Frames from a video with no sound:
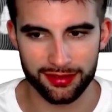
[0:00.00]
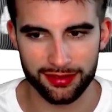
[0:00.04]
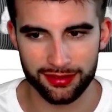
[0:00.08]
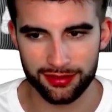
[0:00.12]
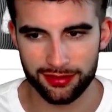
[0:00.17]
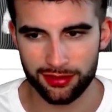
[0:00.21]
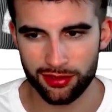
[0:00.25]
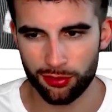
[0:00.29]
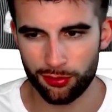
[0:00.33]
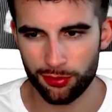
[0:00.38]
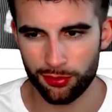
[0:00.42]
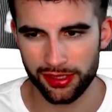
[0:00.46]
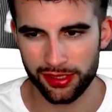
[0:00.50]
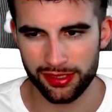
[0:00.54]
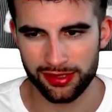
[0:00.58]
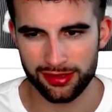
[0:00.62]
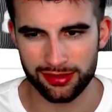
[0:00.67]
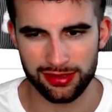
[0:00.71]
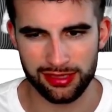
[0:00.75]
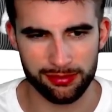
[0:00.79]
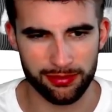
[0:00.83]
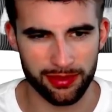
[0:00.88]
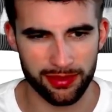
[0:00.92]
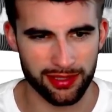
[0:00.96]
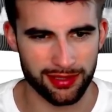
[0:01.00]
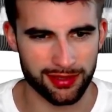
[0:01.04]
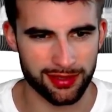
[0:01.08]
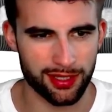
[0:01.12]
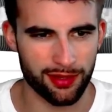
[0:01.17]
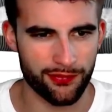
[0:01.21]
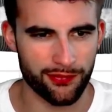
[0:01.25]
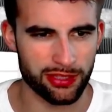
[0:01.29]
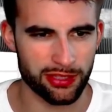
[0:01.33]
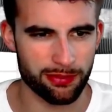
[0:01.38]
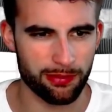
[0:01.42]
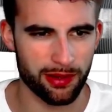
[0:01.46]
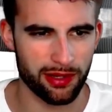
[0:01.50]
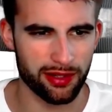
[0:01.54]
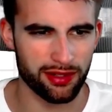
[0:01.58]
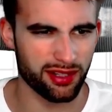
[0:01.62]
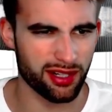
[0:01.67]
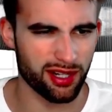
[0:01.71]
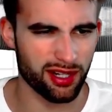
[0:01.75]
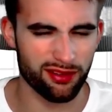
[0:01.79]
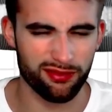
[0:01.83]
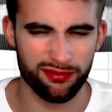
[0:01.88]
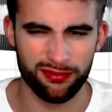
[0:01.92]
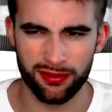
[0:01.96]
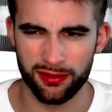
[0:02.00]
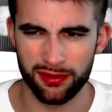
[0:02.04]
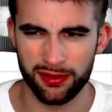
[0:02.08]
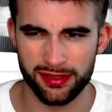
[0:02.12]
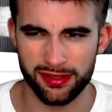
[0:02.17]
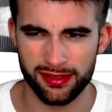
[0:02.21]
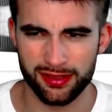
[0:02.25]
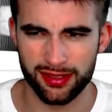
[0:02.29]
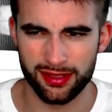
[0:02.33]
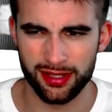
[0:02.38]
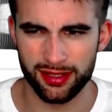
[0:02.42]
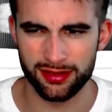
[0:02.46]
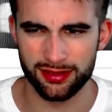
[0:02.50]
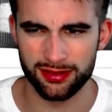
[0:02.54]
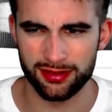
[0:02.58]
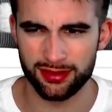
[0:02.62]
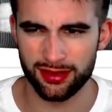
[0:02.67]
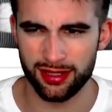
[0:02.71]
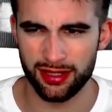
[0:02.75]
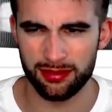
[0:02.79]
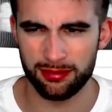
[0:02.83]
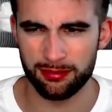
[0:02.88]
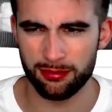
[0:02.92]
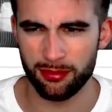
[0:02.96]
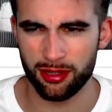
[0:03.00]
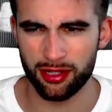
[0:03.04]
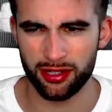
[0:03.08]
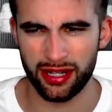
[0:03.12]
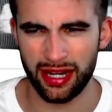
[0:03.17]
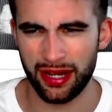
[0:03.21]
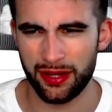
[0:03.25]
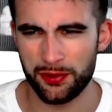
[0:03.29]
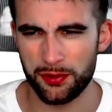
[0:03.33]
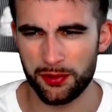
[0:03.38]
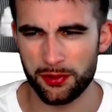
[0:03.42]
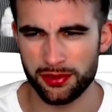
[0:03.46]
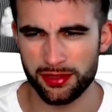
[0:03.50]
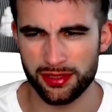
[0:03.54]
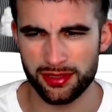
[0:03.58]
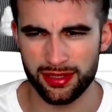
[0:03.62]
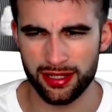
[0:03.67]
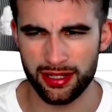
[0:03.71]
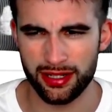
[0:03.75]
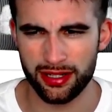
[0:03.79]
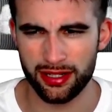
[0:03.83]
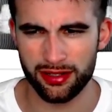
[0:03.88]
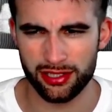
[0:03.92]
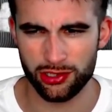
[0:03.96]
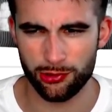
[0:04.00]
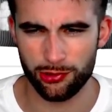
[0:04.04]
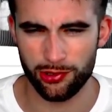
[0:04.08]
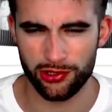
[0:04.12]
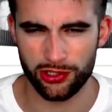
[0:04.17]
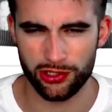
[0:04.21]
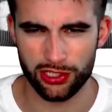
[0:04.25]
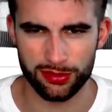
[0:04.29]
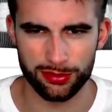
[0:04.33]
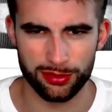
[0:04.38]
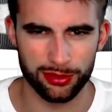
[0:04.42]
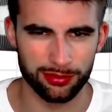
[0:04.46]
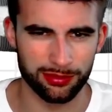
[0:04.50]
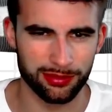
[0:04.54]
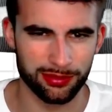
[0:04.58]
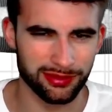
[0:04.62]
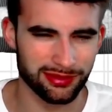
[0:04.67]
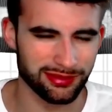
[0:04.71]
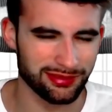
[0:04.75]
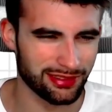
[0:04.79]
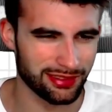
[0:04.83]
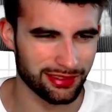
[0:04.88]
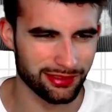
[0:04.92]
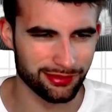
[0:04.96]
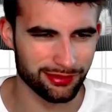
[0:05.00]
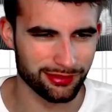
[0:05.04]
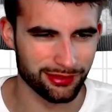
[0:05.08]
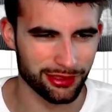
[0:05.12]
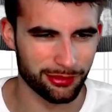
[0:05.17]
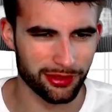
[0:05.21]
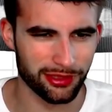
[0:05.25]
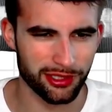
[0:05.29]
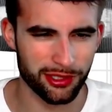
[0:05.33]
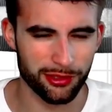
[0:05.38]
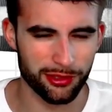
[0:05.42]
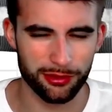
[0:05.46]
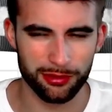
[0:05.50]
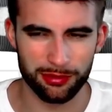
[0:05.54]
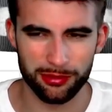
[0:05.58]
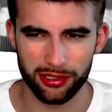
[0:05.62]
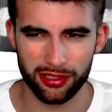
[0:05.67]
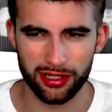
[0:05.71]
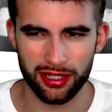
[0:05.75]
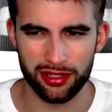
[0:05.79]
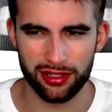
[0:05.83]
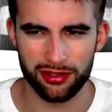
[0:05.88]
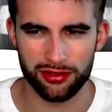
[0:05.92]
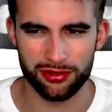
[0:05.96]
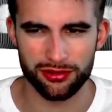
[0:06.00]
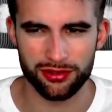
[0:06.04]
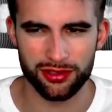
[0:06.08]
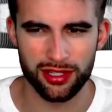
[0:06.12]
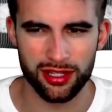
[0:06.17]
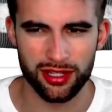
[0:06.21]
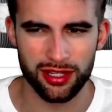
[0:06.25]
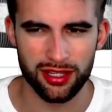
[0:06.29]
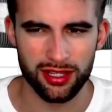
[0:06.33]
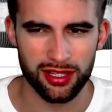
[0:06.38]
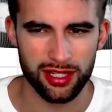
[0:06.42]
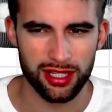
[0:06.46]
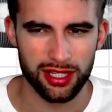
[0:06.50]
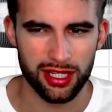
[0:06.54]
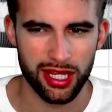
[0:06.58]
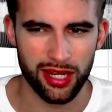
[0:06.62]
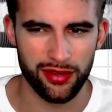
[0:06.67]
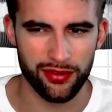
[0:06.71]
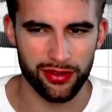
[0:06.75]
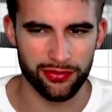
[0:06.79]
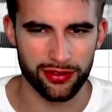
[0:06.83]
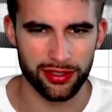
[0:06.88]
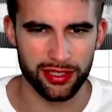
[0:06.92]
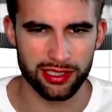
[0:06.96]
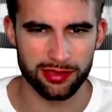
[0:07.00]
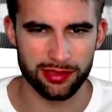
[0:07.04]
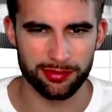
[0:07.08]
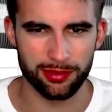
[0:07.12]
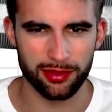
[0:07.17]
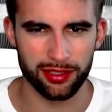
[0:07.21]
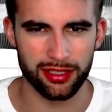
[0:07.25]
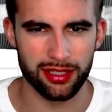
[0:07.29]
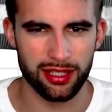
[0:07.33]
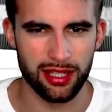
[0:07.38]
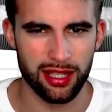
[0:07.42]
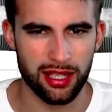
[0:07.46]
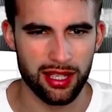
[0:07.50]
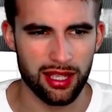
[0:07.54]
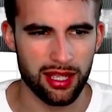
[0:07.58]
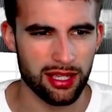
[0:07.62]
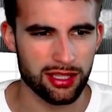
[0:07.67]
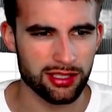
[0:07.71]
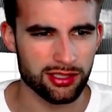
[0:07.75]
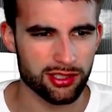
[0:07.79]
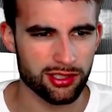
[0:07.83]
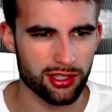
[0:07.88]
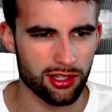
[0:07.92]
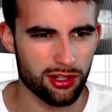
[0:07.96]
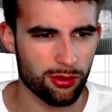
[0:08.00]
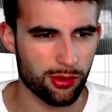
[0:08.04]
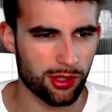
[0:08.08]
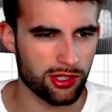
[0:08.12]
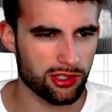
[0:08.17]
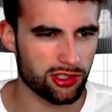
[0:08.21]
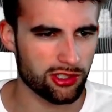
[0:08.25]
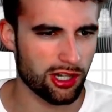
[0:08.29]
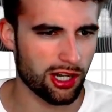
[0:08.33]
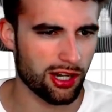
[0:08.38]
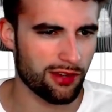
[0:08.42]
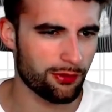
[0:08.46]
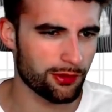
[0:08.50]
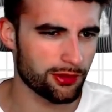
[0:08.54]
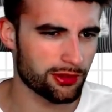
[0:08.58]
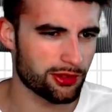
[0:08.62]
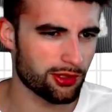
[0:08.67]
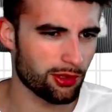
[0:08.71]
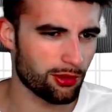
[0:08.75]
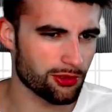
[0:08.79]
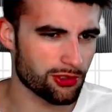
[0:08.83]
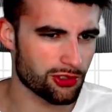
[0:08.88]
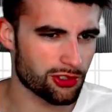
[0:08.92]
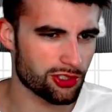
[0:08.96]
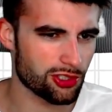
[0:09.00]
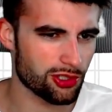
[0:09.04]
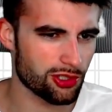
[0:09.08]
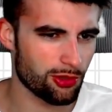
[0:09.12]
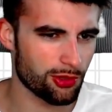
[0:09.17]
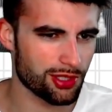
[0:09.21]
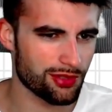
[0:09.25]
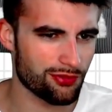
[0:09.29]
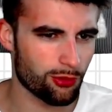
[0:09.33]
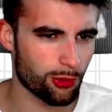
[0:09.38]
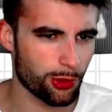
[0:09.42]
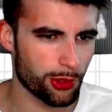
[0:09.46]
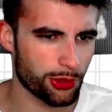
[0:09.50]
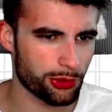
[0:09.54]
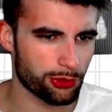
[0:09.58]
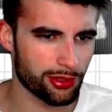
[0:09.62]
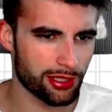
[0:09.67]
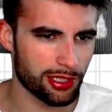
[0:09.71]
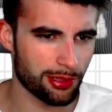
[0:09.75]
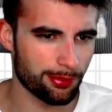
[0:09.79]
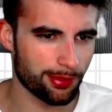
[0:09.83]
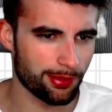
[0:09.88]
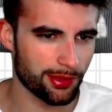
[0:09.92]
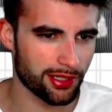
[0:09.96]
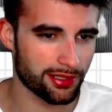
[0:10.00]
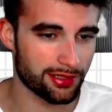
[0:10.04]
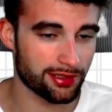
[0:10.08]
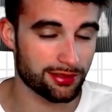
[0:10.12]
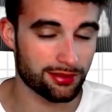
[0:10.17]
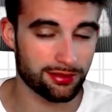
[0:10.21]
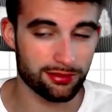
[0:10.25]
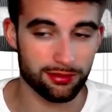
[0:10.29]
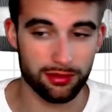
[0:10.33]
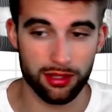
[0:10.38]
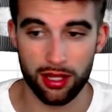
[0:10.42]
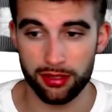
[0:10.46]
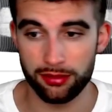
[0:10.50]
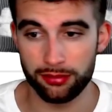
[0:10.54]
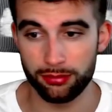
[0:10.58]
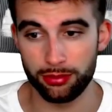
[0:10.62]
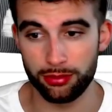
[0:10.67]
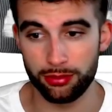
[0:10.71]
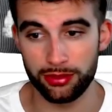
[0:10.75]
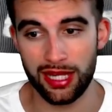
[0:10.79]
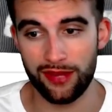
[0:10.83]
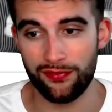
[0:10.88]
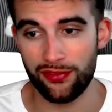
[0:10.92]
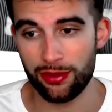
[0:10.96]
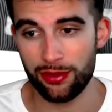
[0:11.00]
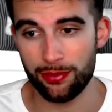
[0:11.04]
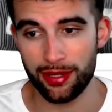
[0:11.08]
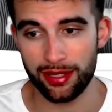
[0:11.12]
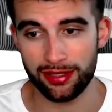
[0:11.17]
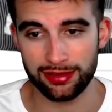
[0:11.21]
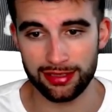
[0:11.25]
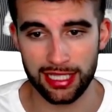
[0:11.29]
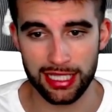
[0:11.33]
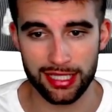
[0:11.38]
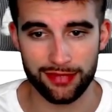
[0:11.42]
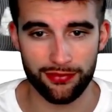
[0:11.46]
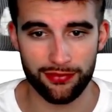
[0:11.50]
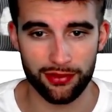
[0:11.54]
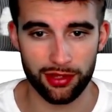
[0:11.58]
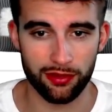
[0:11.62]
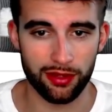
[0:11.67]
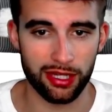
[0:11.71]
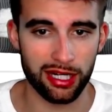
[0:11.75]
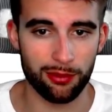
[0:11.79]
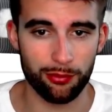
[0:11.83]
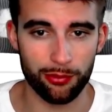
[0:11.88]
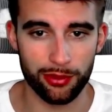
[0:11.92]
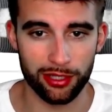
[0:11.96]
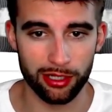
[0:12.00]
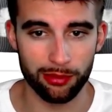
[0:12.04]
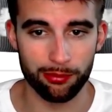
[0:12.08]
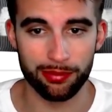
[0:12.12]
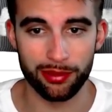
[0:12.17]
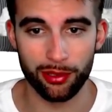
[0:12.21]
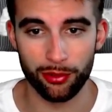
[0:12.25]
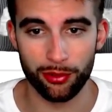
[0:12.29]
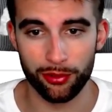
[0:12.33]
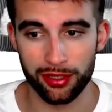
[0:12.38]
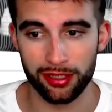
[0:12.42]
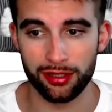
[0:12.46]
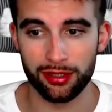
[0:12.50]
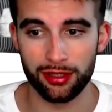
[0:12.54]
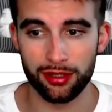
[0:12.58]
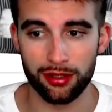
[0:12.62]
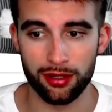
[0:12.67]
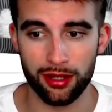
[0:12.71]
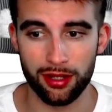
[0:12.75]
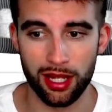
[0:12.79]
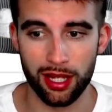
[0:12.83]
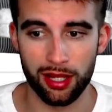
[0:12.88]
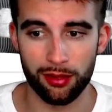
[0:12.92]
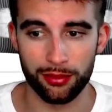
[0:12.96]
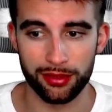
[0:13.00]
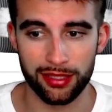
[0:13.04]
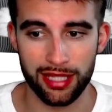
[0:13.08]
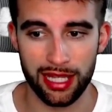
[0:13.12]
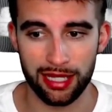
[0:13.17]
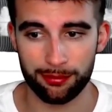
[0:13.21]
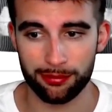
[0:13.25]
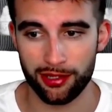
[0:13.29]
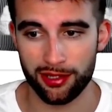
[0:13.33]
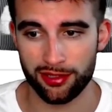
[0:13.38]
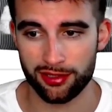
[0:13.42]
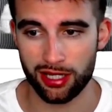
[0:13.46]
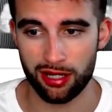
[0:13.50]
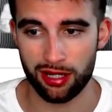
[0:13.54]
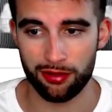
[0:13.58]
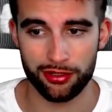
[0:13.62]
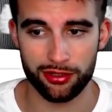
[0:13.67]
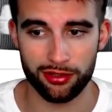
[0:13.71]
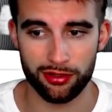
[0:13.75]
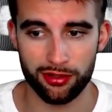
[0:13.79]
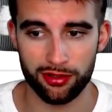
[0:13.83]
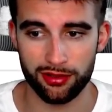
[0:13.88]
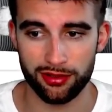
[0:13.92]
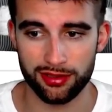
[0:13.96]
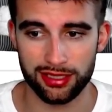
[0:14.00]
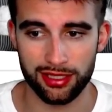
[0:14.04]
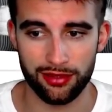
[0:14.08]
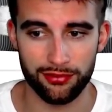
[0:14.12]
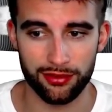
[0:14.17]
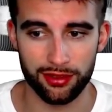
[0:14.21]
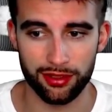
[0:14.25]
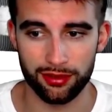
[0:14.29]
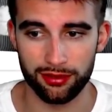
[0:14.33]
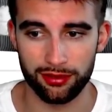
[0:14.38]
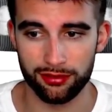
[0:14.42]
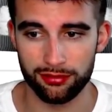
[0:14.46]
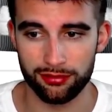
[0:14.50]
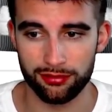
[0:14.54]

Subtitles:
don't really see myself spending up for these guys. Mark Andrews is there, he's questionable, but I don't really want to go with Mark Andrews, even if he does play. So we're going to start off with Dalton Schultz, $4,300. Would definitely make sense for the lineup we are building with Dak Prescott returning 7 to